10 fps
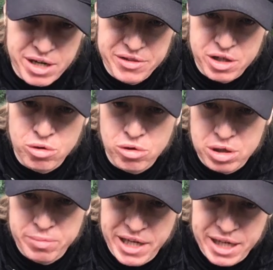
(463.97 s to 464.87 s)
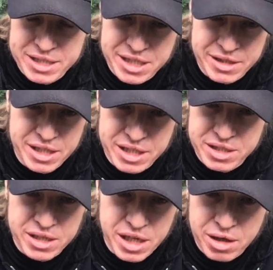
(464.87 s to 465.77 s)
on the quarterbacks, I think
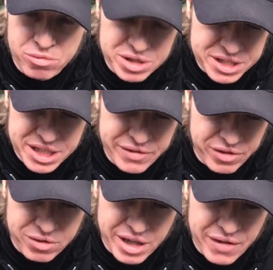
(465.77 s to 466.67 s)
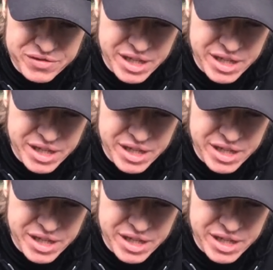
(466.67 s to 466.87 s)
receiver, left